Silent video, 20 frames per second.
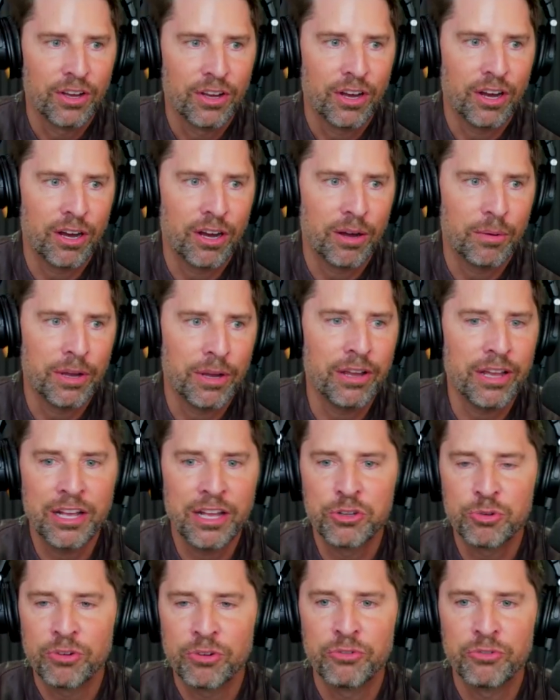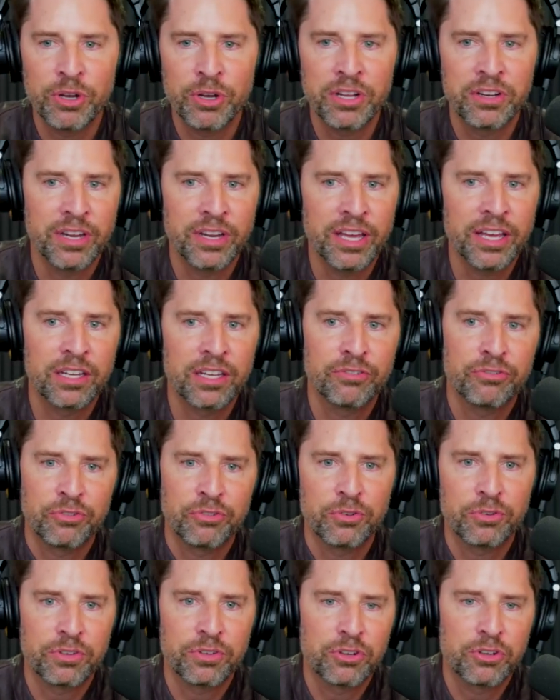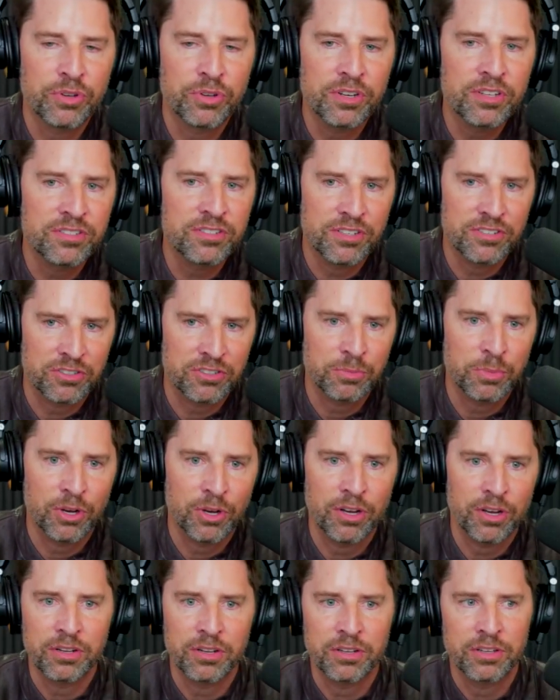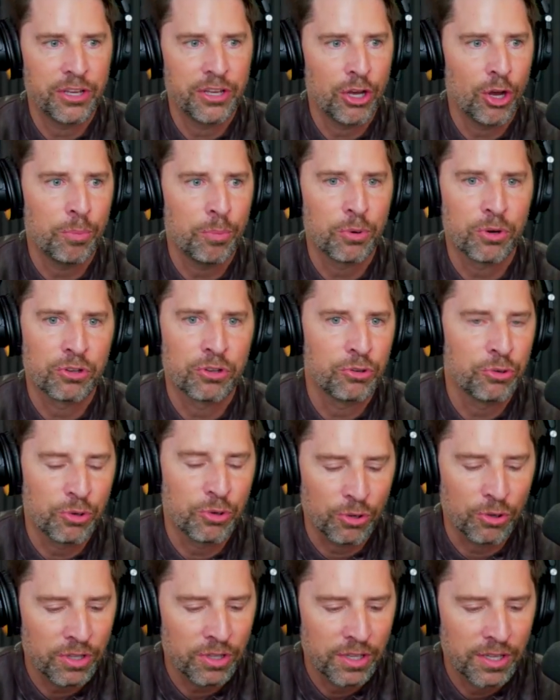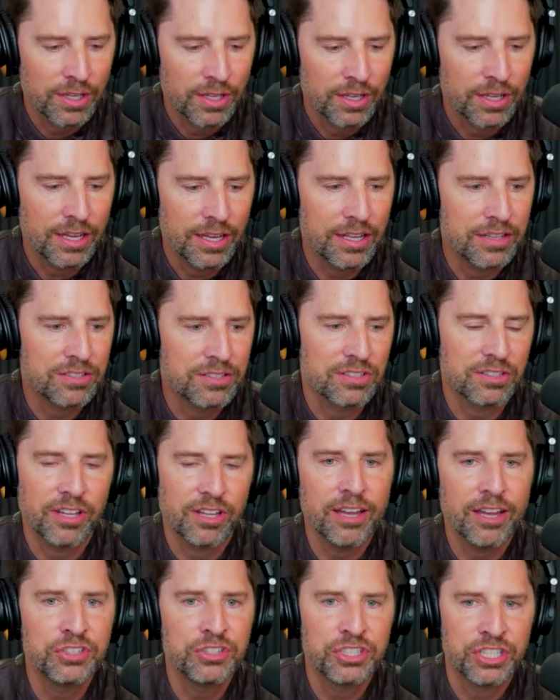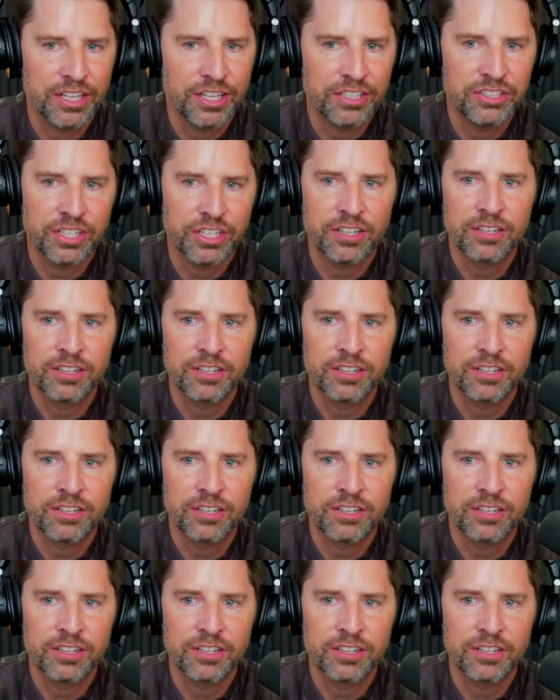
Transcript: uh, and to avoid negative criticism on Yelp or Google, it's life changing.